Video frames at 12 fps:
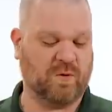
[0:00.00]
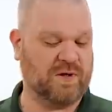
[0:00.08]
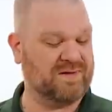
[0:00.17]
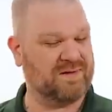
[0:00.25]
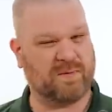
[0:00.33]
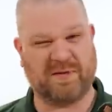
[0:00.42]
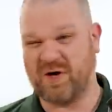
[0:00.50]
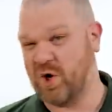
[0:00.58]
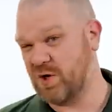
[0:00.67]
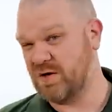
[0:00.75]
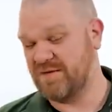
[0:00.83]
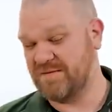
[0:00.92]
One, they're a bit
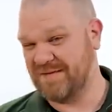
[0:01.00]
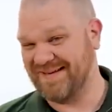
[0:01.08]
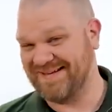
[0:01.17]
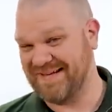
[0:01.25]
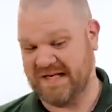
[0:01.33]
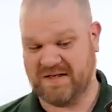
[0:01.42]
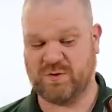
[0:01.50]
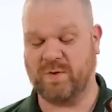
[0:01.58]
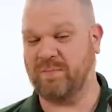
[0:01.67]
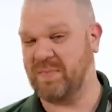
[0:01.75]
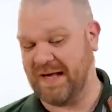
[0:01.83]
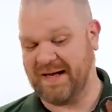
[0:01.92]
harder to fit into
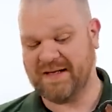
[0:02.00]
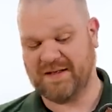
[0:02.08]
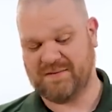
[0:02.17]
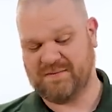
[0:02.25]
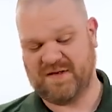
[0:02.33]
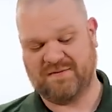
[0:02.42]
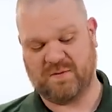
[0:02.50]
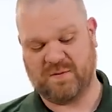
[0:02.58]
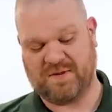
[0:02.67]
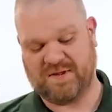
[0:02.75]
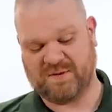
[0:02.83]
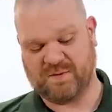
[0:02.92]
a pocket, even
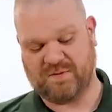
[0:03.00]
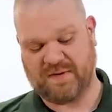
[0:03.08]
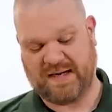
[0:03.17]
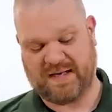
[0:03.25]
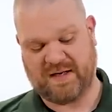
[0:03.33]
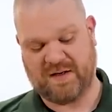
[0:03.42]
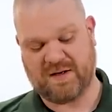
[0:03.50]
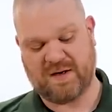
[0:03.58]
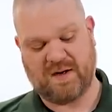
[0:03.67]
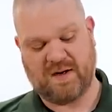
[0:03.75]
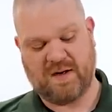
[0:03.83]
with this one right here